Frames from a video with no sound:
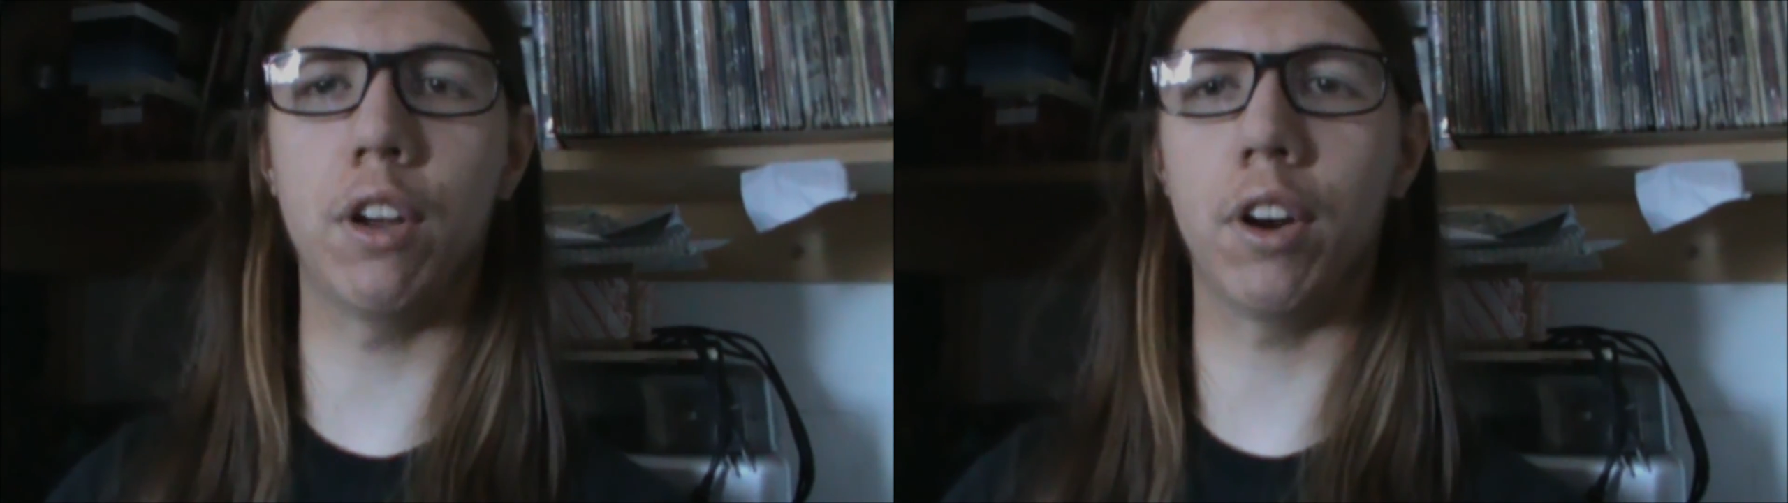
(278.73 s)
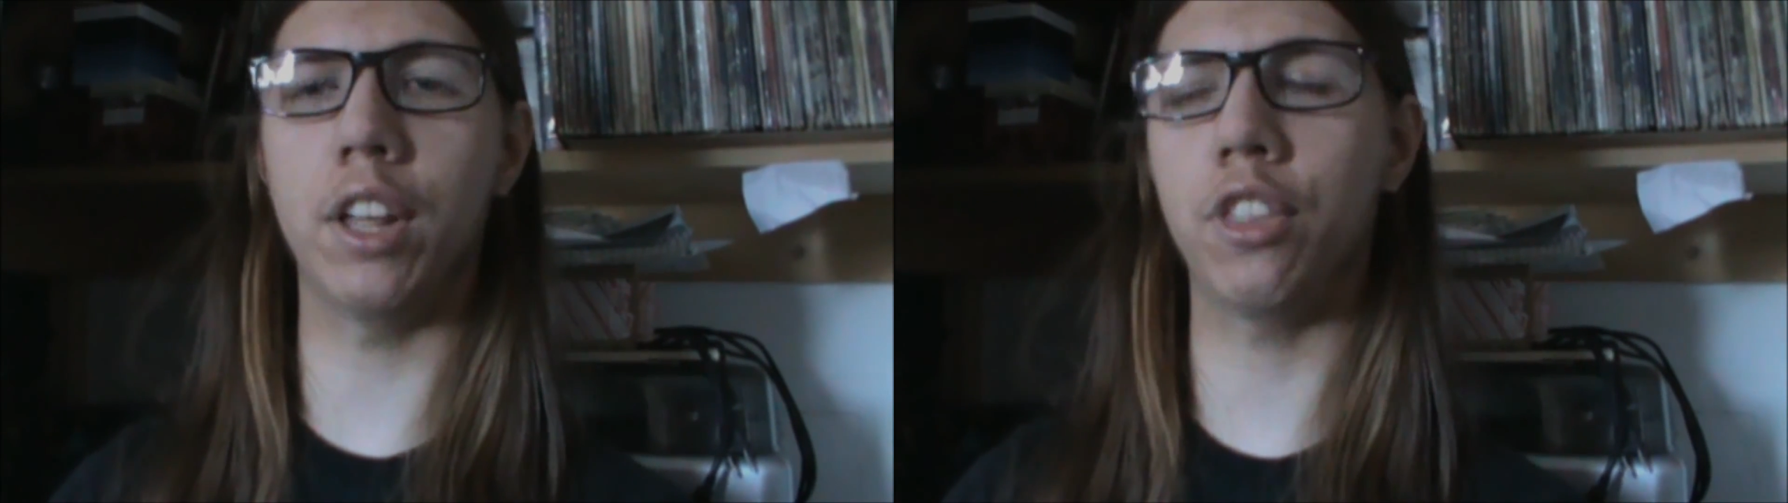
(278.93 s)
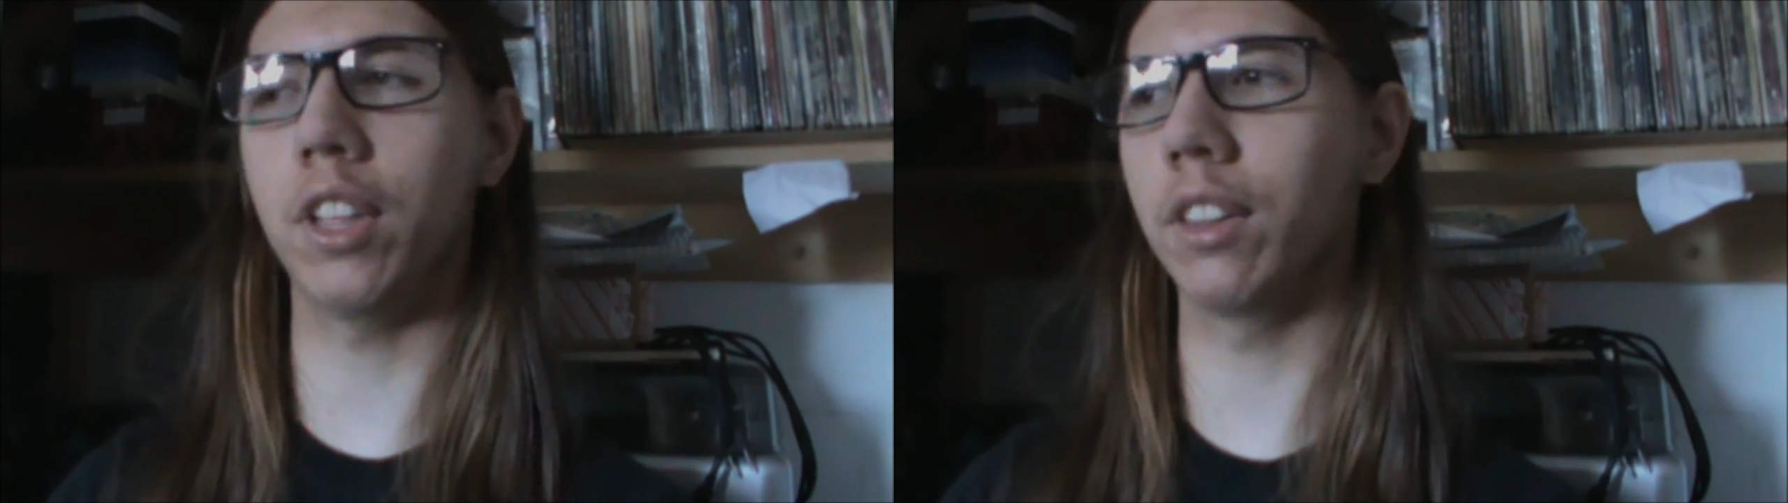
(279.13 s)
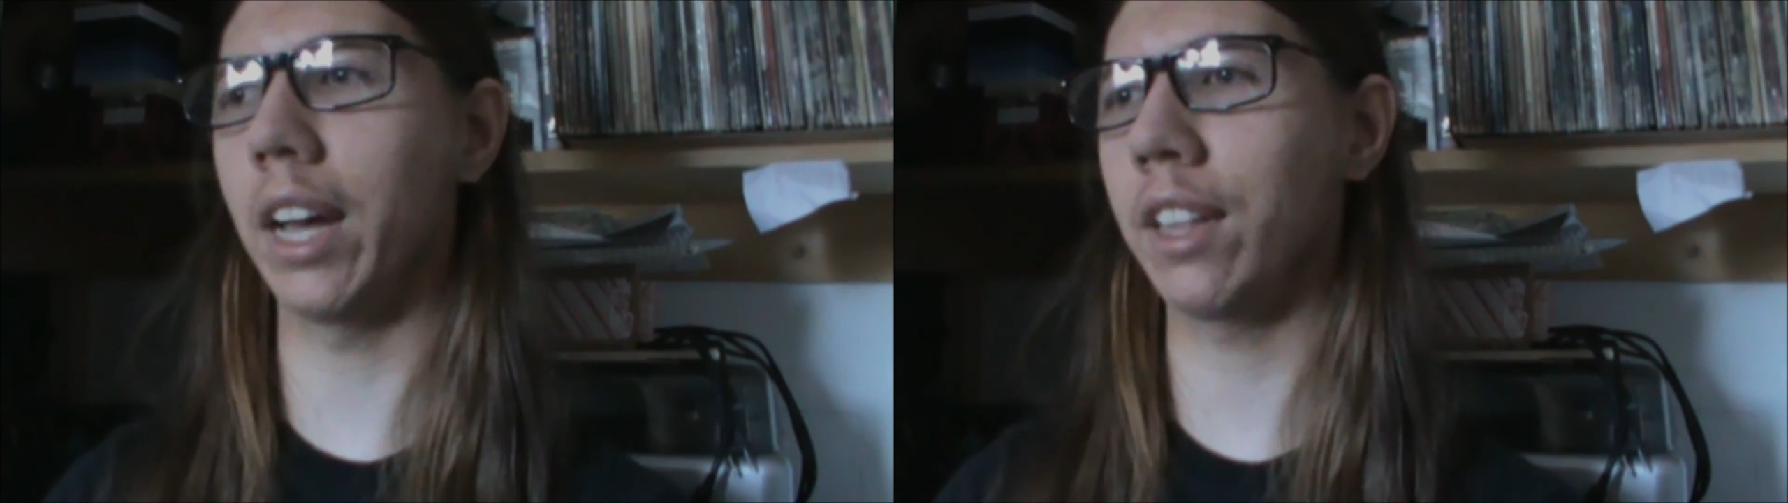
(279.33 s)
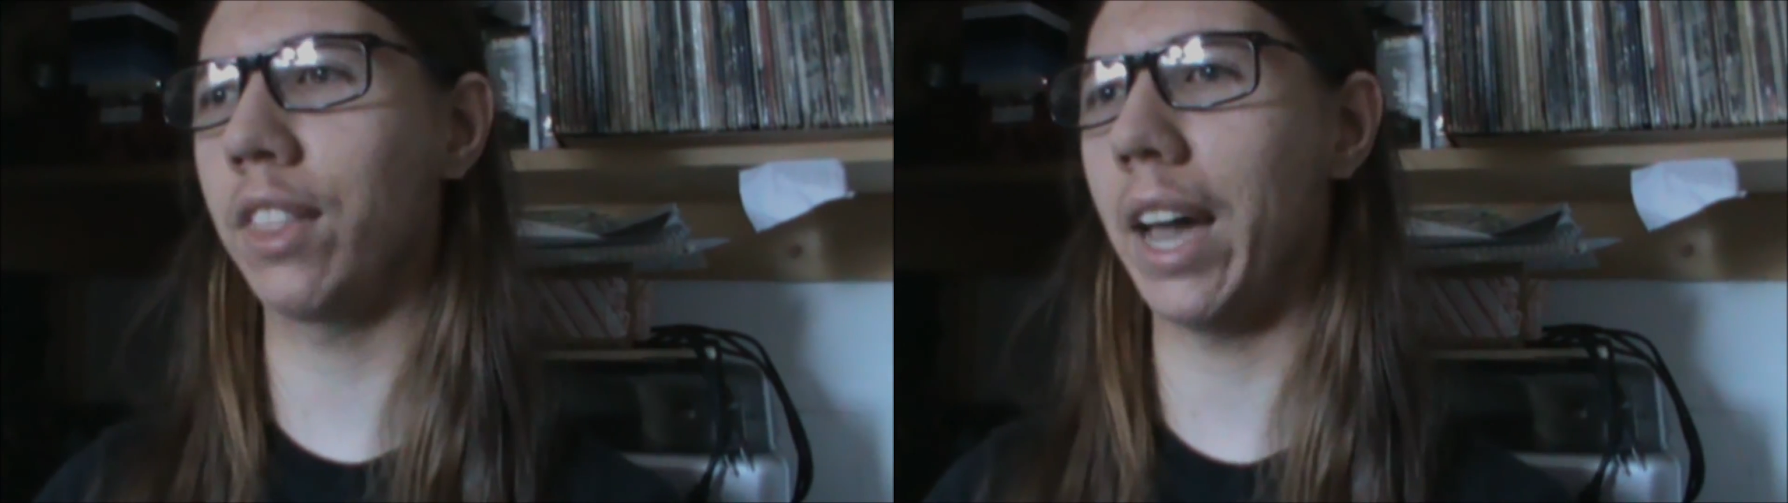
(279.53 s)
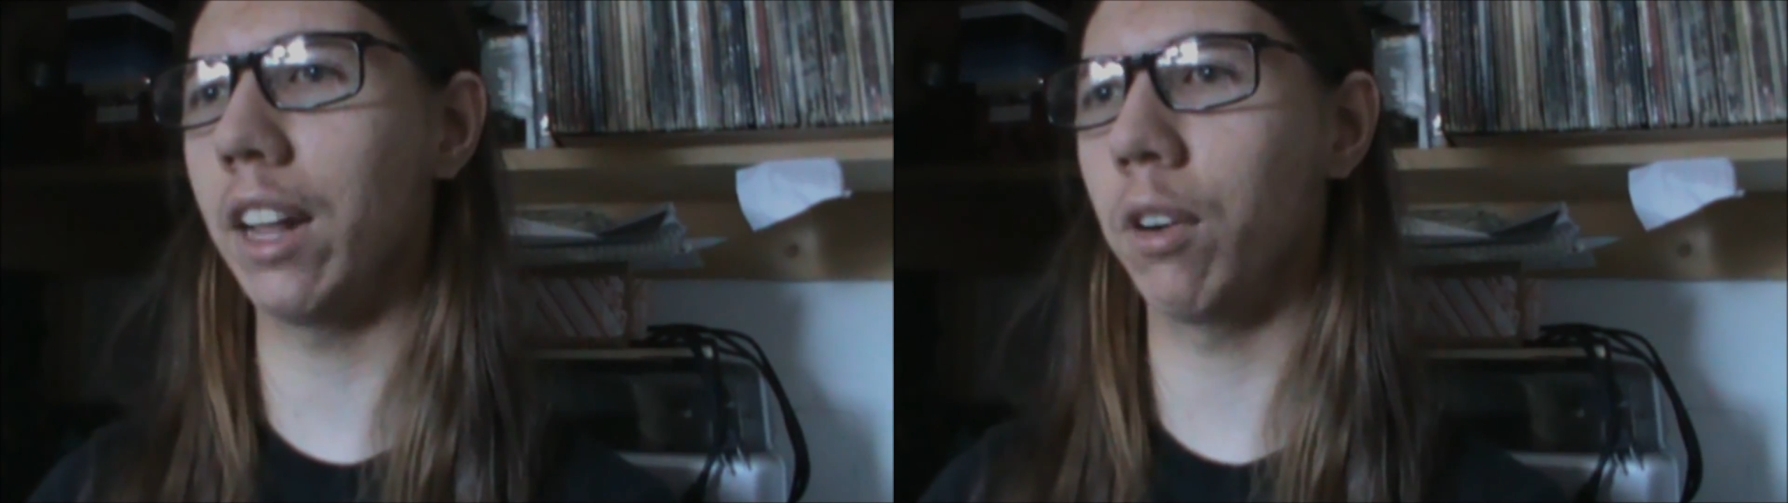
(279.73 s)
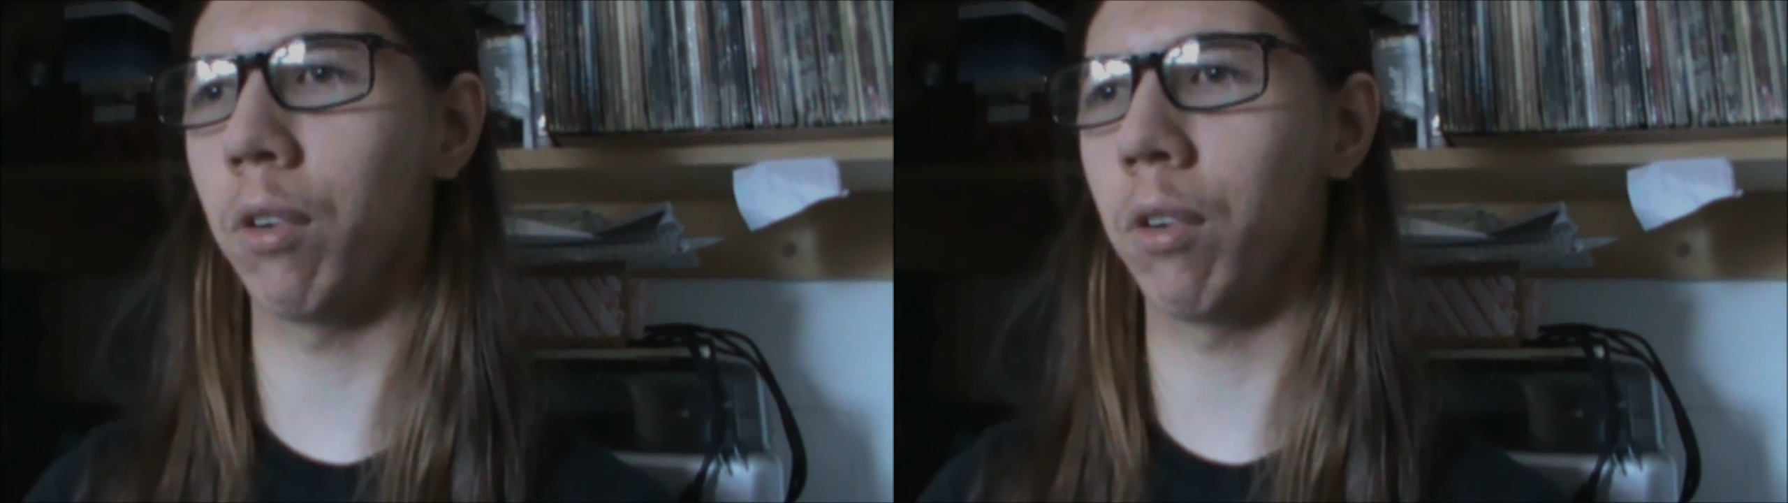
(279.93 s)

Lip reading: or anything like that,